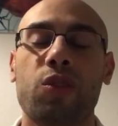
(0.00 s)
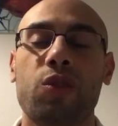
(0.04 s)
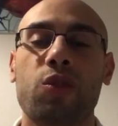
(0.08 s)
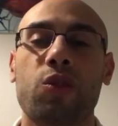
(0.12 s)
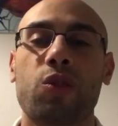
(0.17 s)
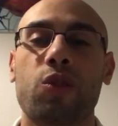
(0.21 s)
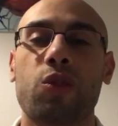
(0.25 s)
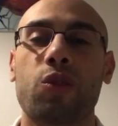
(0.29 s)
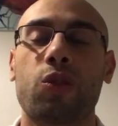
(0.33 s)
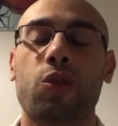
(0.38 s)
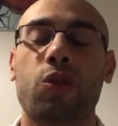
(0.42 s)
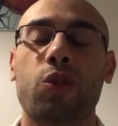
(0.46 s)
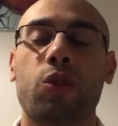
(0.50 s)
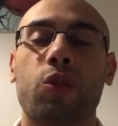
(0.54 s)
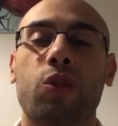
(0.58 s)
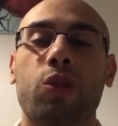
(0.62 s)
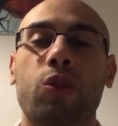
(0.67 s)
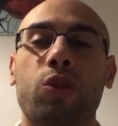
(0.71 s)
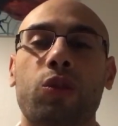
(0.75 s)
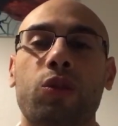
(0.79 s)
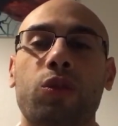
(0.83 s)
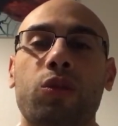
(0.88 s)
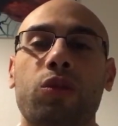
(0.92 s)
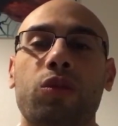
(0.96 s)

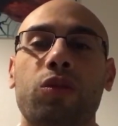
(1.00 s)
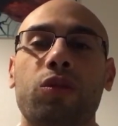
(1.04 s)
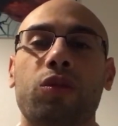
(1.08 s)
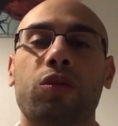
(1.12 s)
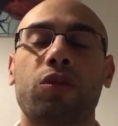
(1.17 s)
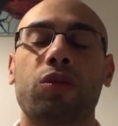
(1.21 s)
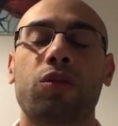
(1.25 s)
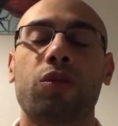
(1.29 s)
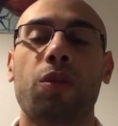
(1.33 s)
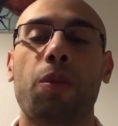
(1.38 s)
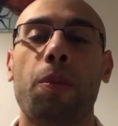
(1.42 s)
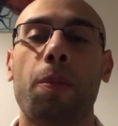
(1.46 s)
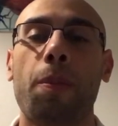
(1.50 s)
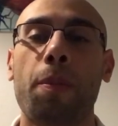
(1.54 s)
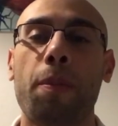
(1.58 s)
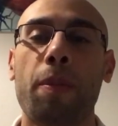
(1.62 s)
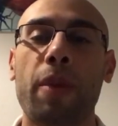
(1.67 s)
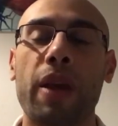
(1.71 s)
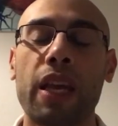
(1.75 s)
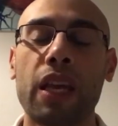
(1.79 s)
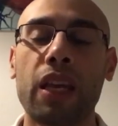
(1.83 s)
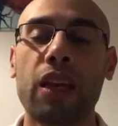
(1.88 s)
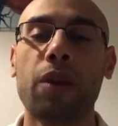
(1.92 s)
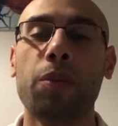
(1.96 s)
to
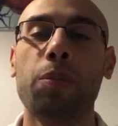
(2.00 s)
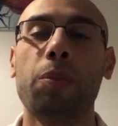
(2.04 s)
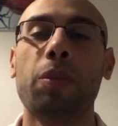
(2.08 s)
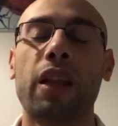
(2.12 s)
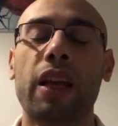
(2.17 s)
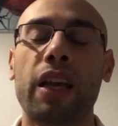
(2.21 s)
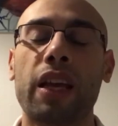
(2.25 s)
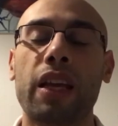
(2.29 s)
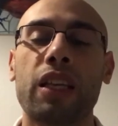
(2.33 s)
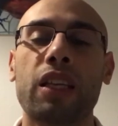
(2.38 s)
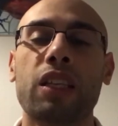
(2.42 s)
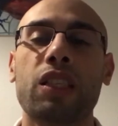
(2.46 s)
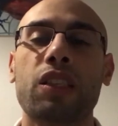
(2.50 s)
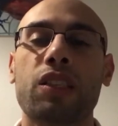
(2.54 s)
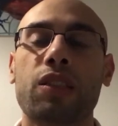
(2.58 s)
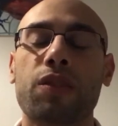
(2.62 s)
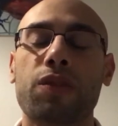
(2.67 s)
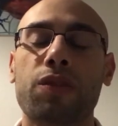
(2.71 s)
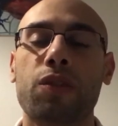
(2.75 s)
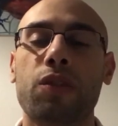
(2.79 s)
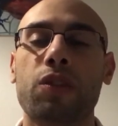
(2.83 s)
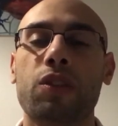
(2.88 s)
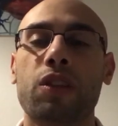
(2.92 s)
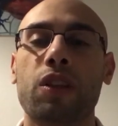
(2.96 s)
make a place
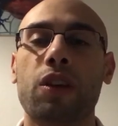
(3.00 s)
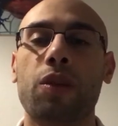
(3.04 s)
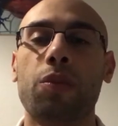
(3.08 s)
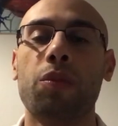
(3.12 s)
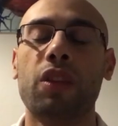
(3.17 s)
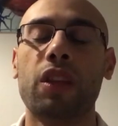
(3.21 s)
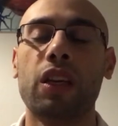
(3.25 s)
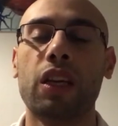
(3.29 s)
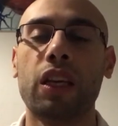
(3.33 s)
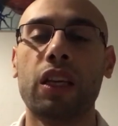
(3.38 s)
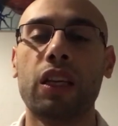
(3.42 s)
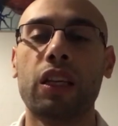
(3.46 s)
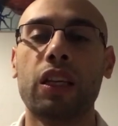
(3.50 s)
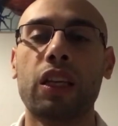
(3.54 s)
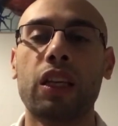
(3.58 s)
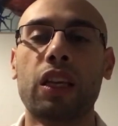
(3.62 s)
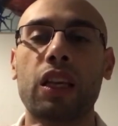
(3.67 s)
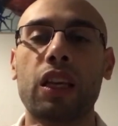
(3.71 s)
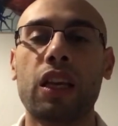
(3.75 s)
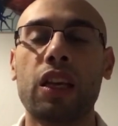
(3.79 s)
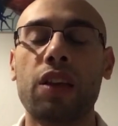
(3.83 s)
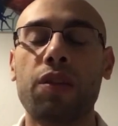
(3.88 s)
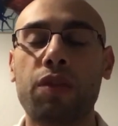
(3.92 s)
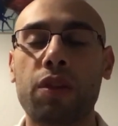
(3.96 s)
for something
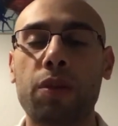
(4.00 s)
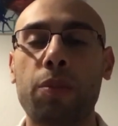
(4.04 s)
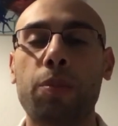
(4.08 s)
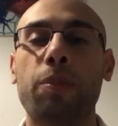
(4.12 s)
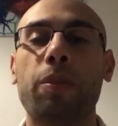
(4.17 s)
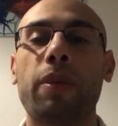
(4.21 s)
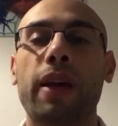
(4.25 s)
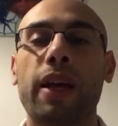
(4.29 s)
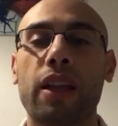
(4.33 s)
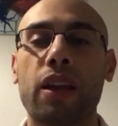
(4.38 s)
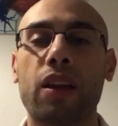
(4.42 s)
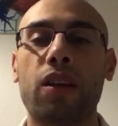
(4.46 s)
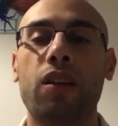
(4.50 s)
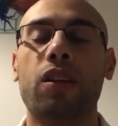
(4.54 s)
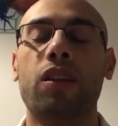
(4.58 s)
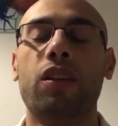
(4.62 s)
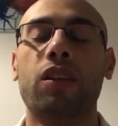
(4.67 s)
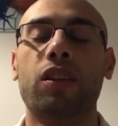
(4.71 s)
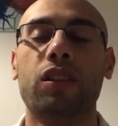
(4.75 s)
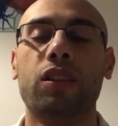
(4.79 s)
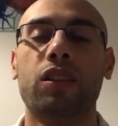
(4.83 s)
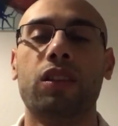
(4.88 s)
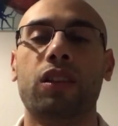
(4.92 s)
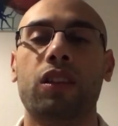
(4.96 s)
even better.
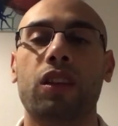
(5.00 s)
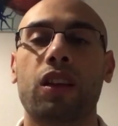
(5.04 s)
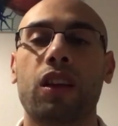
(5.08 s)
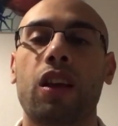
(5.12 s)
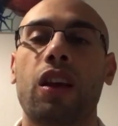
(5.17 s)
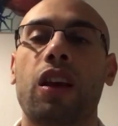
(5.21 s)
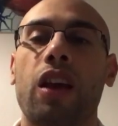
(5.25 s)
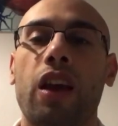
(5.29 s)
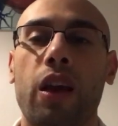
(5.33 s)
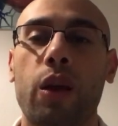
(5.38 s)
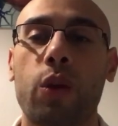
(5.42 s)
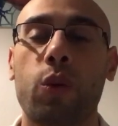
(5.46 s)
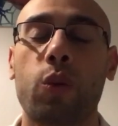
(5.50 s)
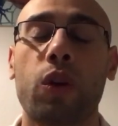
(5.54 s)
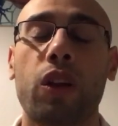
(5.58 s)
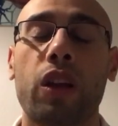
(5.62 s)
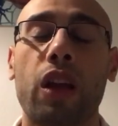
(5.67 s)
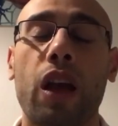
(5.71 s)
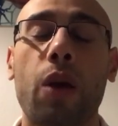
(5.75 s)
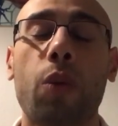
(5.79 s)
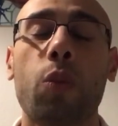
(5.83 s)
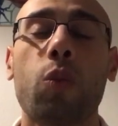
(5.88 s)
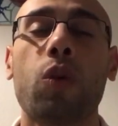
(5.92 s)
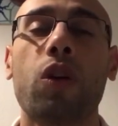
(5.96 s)
And what
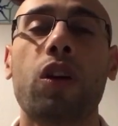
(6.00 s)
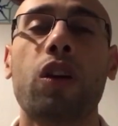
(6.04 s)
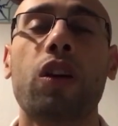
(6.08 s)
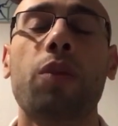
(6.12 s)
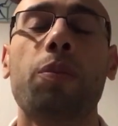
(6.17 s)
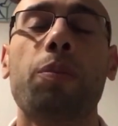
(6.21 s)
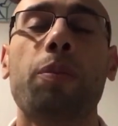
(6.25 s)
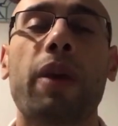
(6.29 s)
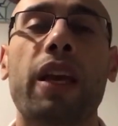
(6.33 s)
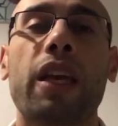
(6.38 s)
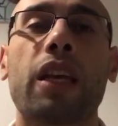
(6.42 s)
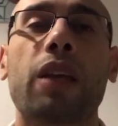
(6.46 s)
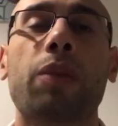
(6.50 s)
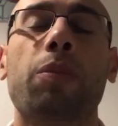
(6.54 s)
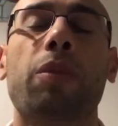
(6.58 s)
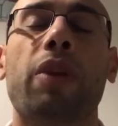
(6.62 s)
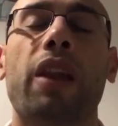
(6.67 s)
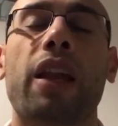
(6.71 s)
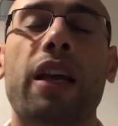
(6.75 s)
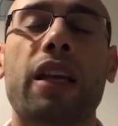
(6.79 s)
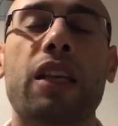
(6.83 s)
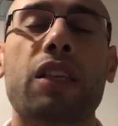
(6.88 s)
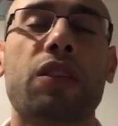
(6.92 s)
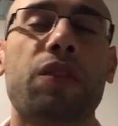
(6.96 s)
I want to make
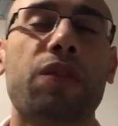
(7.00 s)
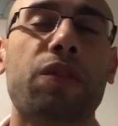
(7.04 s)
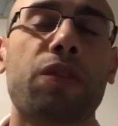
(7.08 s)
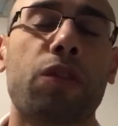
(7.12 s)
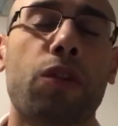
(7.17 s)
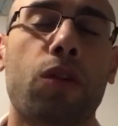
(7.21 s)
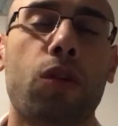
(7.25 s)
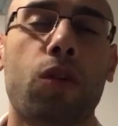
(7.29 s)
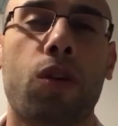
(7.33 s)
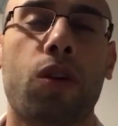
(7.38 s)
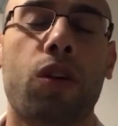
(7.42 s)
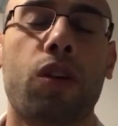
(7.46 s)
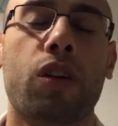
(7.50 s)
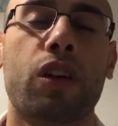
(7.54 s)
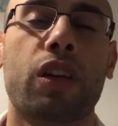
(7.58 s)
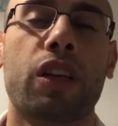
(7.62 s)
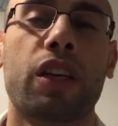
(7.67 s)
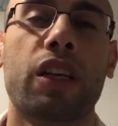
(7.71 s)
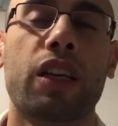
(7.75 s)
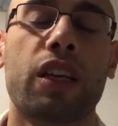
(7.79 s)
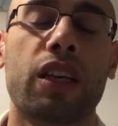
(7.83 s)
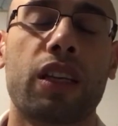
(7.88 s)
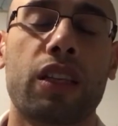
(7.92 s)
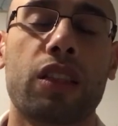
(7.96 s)
place for
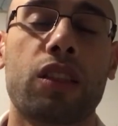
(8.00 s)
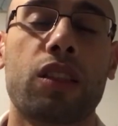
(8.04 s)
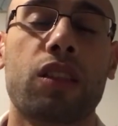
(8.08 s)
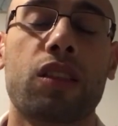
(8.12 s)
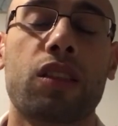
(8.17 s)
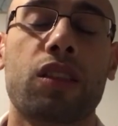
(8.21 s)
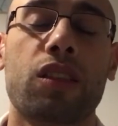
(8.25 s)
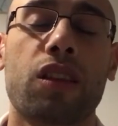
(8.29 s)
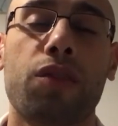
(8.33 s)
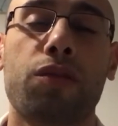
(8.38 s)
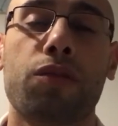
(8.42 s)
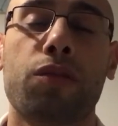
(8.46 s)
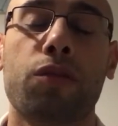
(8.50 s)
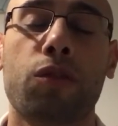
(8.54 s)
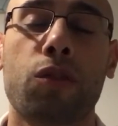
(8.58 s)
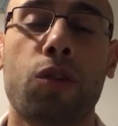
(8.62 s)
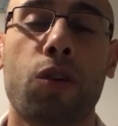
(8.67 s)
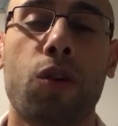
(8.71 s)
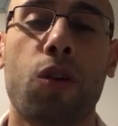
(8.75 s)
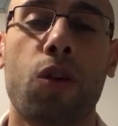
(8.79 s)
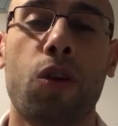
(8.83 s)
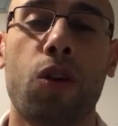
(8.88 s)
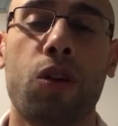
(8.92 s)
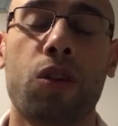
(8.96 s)
is, of
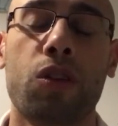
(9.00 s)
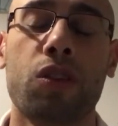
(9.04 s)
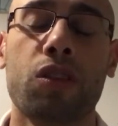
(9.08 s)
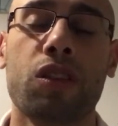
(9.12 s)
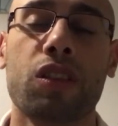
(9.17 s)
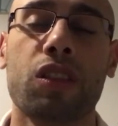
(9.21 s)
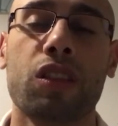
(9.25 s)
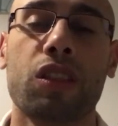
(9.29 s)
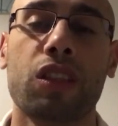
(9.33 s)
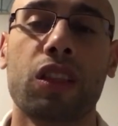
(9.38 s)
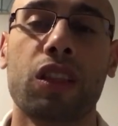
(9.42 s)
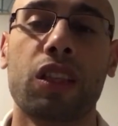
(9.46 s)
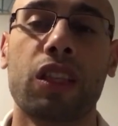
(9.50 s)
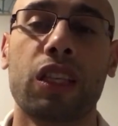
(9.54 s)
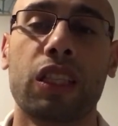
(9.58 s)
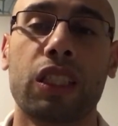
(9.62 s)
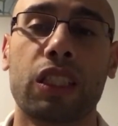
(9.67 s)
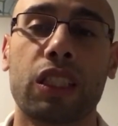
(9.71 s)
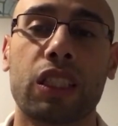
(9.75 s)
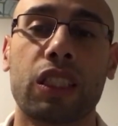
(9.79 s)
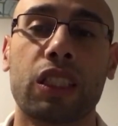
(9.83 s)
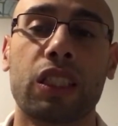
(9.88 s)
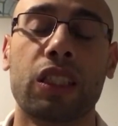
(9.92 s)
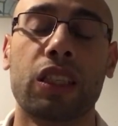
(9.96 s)
course,
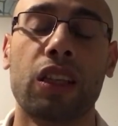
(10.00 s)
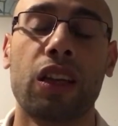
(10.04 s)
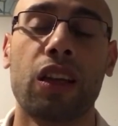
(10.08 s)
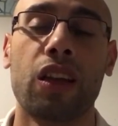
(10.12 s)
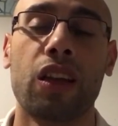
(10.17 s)
the